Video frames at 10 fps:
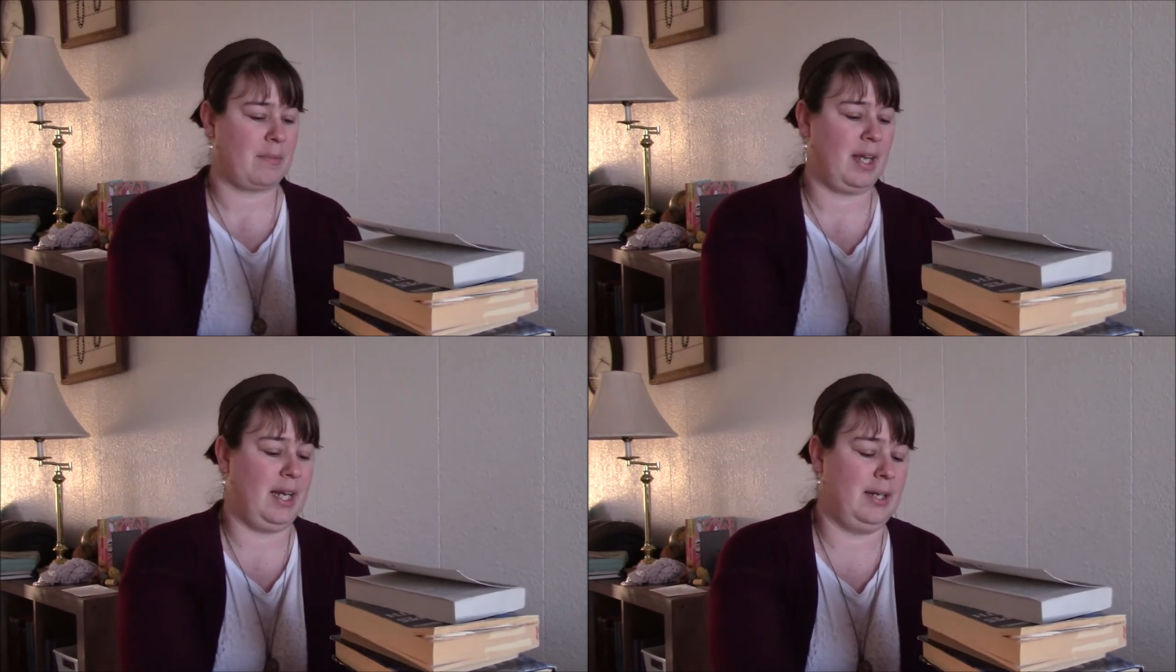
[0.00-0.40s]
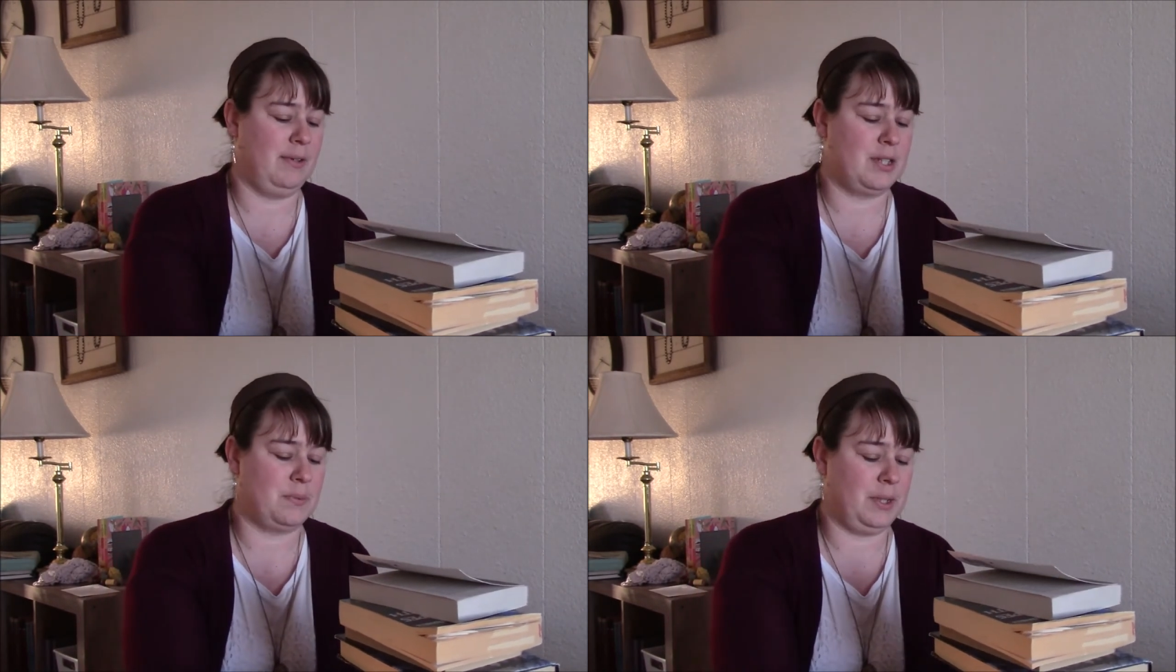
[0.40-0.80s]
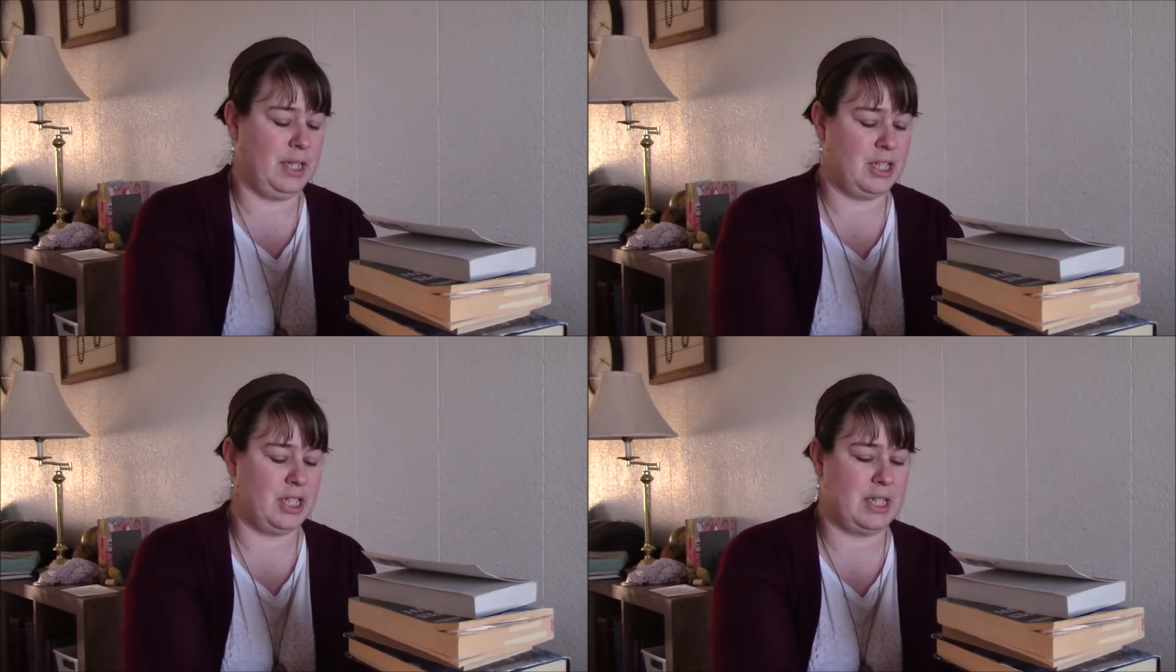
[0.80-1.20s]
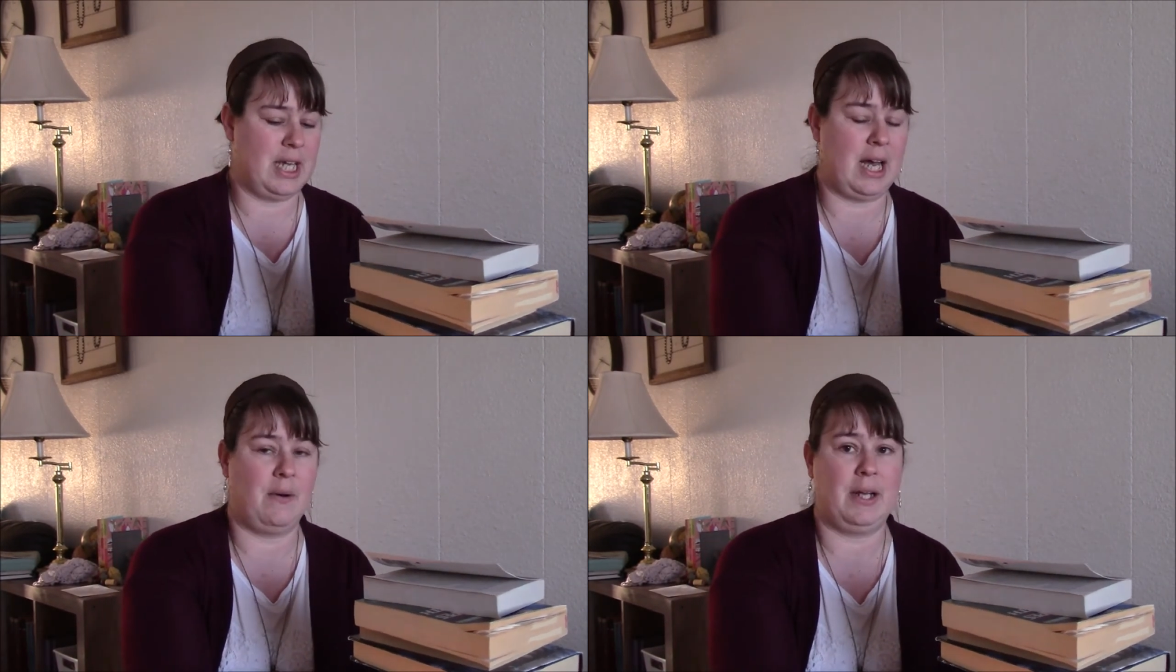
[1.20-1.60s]
and it was really just
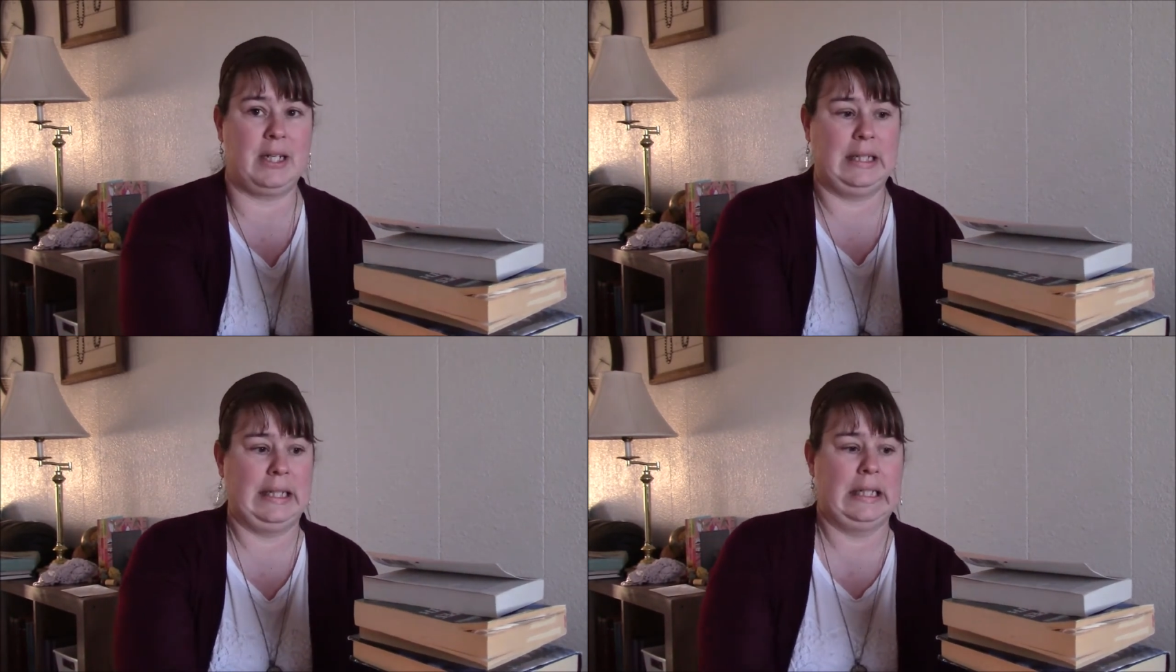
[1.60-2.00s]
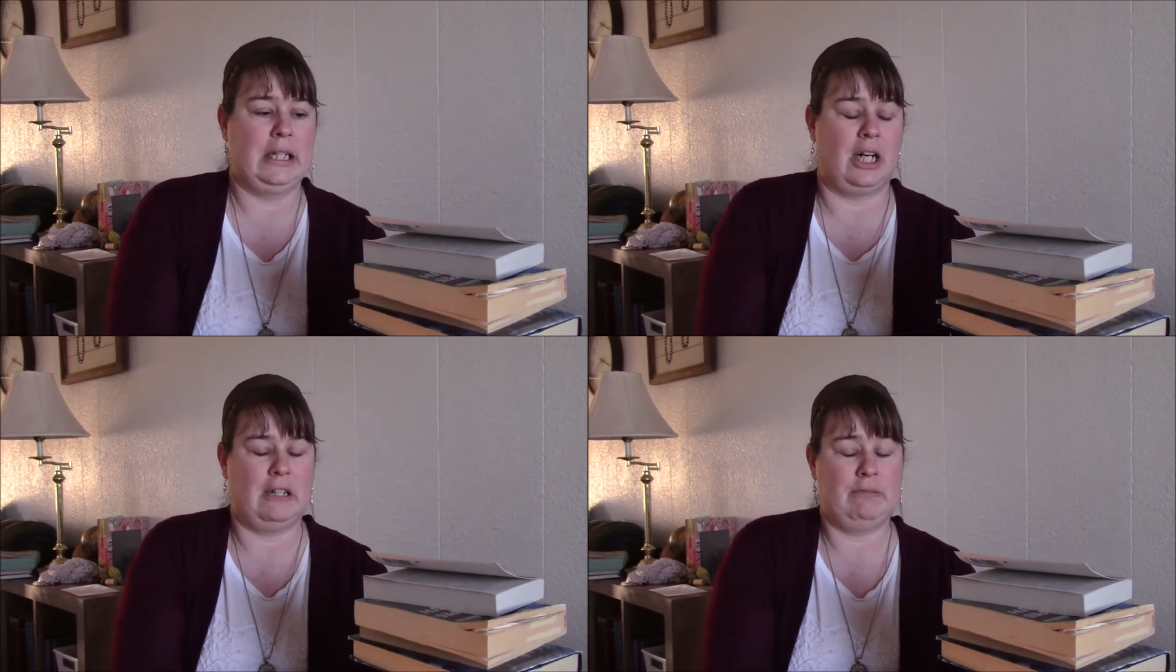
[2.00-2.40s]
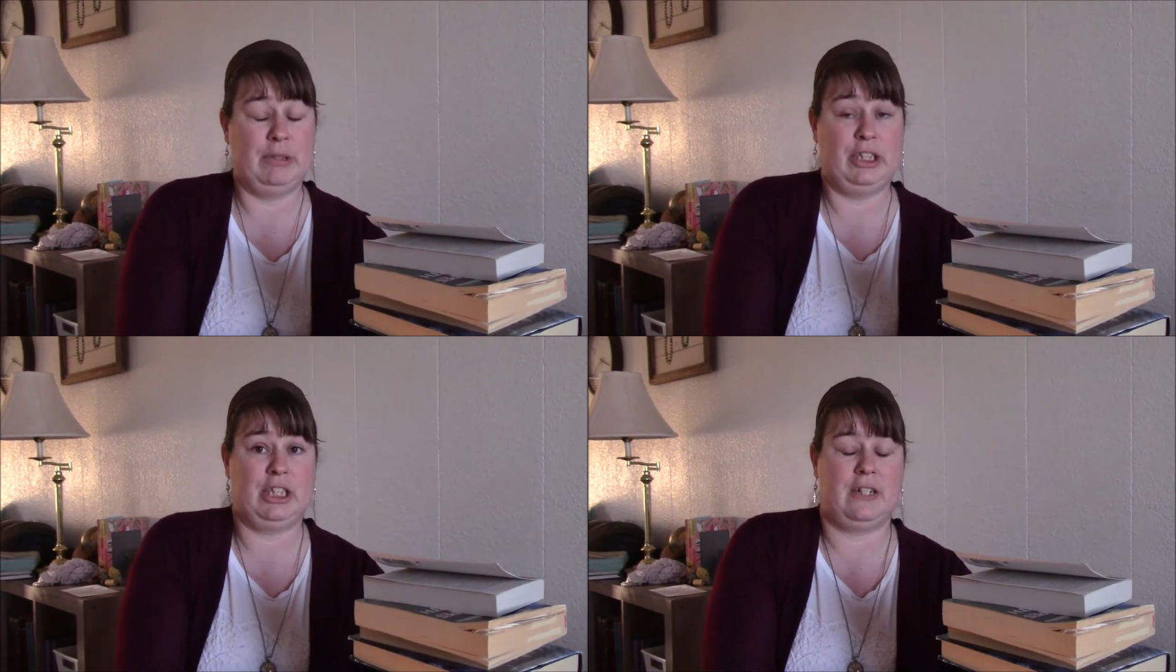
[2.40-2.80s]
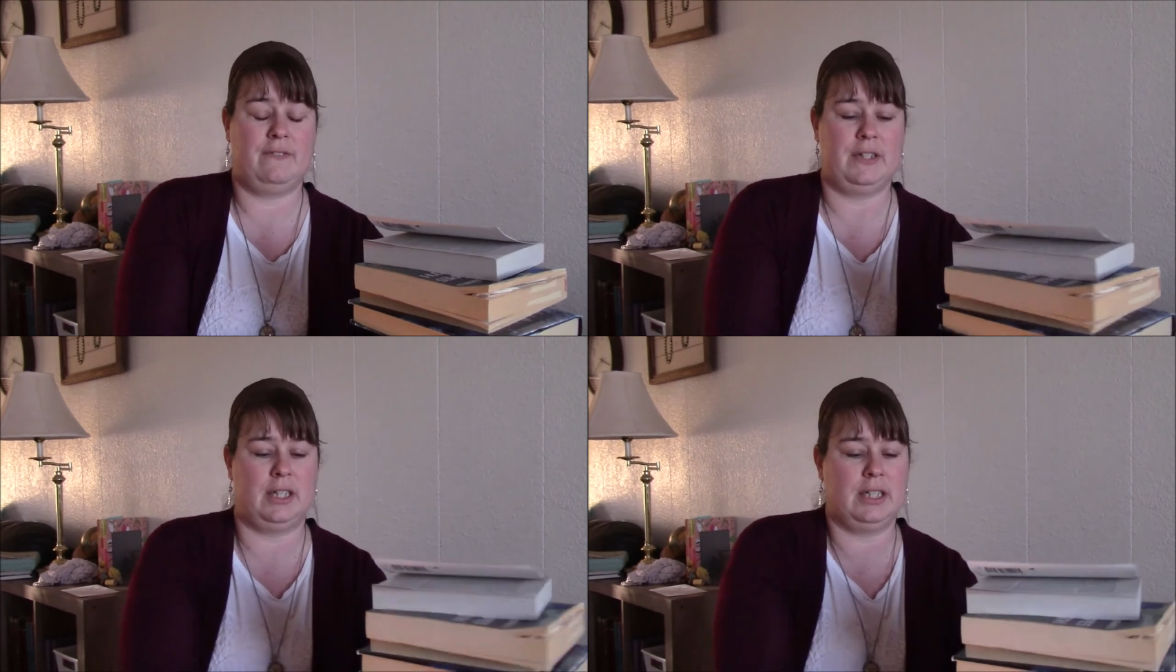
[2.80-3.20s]
how I could get it off my
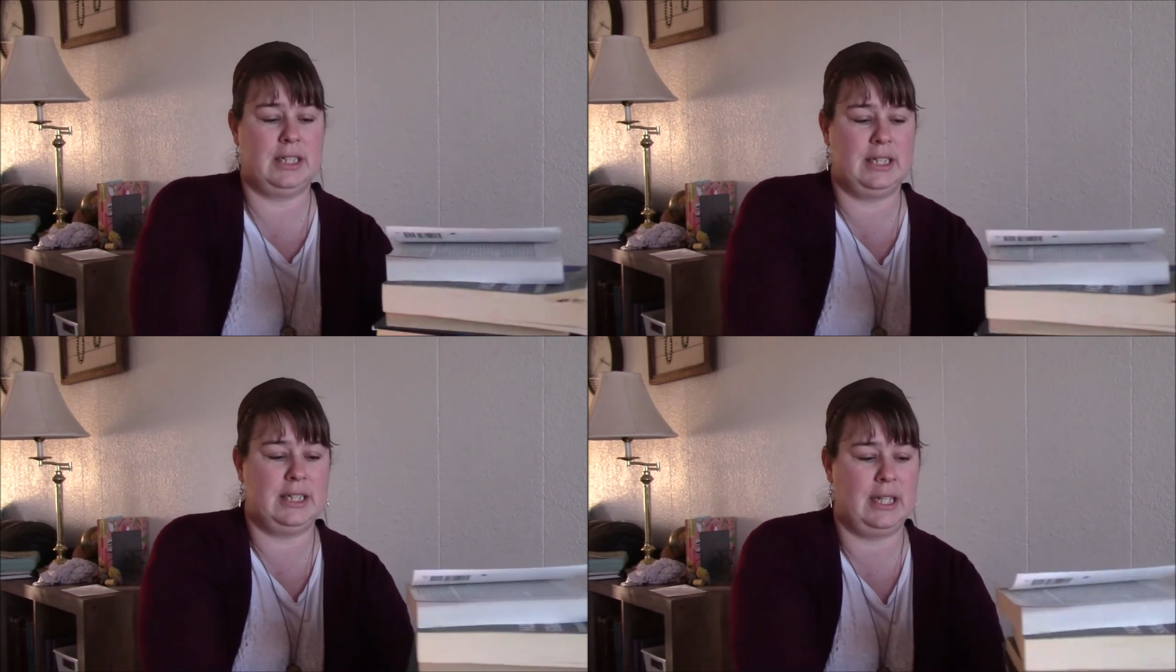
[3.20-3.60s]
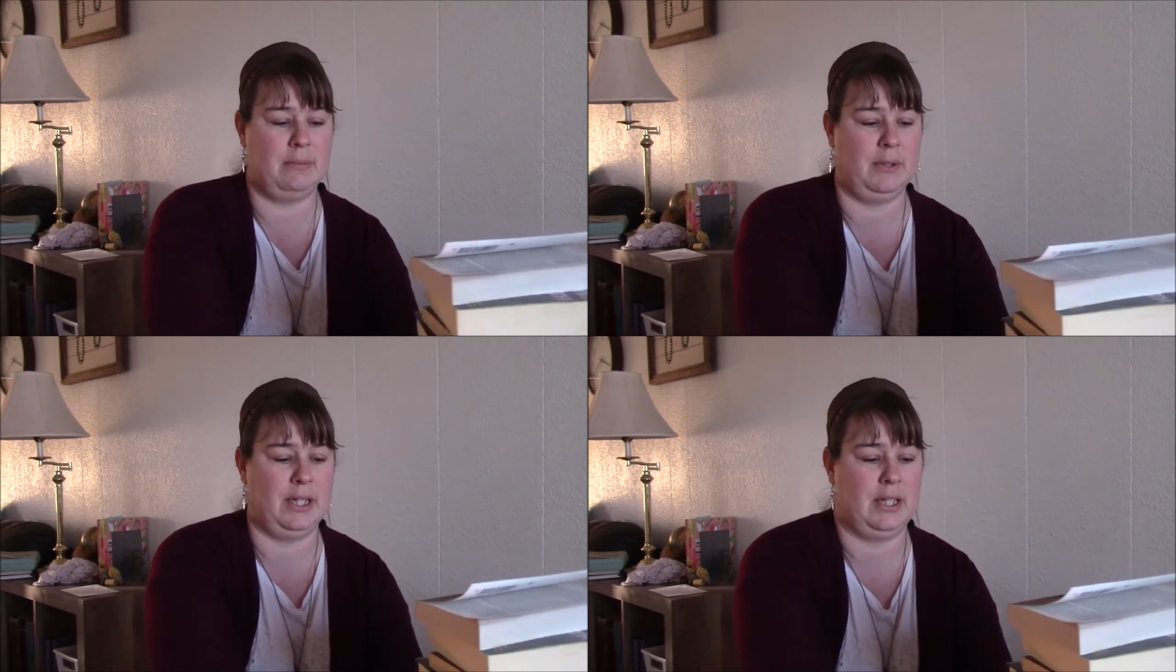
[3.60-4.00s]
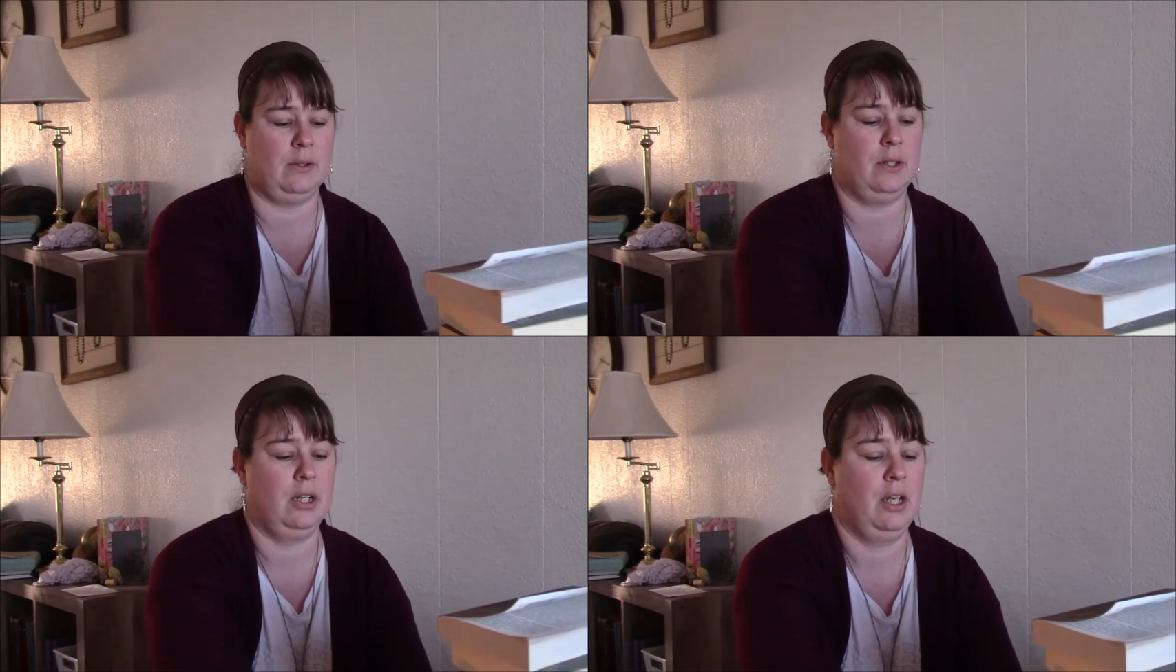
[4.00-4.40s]
shelf and onto the table without